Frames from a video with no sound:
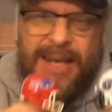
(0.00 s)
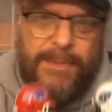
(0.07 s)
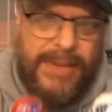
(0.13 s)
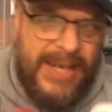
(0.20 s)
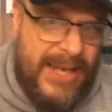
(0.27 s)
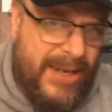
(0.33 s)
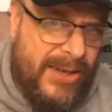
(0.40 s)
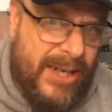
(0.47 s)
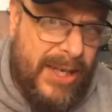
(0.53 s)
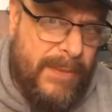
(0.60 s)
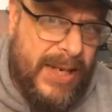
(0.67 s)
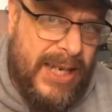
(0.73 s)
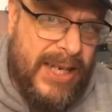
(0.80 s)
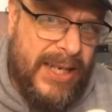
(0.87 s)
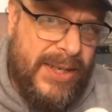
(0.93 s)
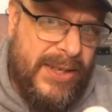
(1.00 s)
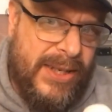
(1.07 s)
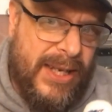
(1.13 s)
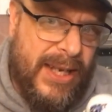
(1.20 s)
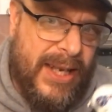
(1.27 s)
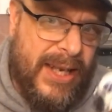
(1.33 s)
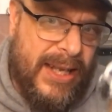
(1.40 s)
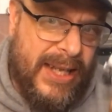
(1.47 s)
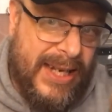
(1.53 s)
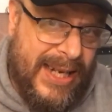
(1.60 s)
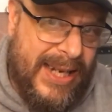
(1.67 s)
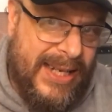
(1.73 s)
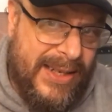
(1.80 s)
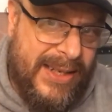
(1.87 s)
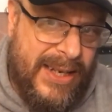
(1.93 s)
potentially because the
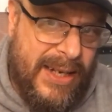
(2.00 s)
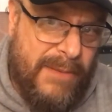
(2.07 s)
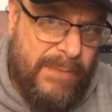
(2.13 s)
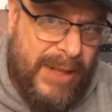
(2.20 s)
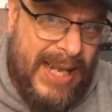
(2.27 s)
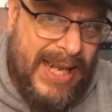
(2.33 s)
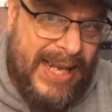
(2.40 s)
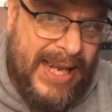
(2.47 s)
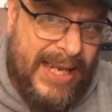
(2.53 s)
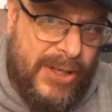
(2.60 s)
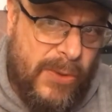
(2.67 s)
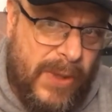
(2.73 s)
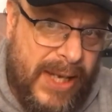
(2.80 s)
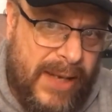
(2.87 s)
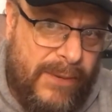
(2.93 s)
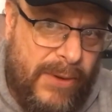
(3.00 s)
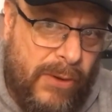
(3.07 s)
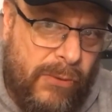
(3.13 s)
Titans didn't play last week, if you'll